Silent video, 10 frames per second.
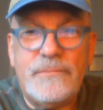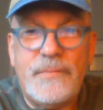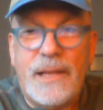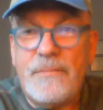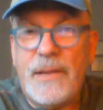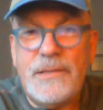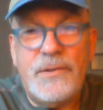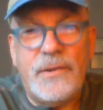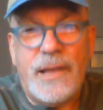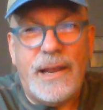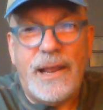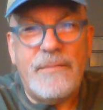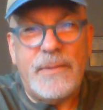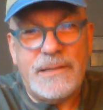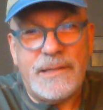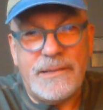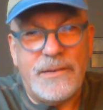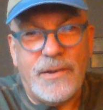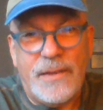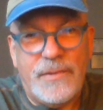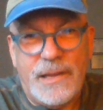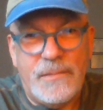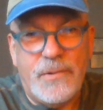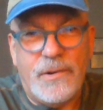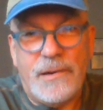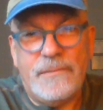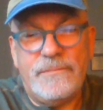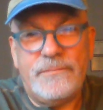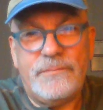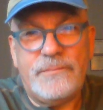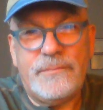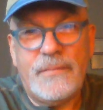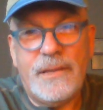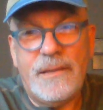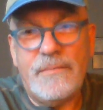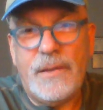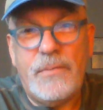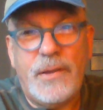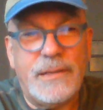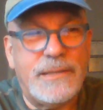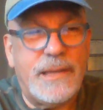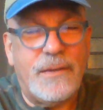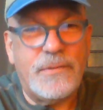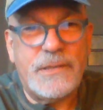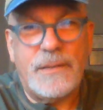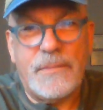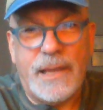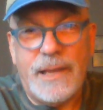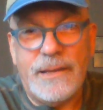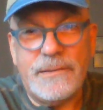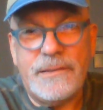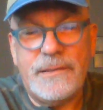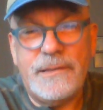Dead means you can't have biscuits and gravy anymore. Maybe you could settle for something else.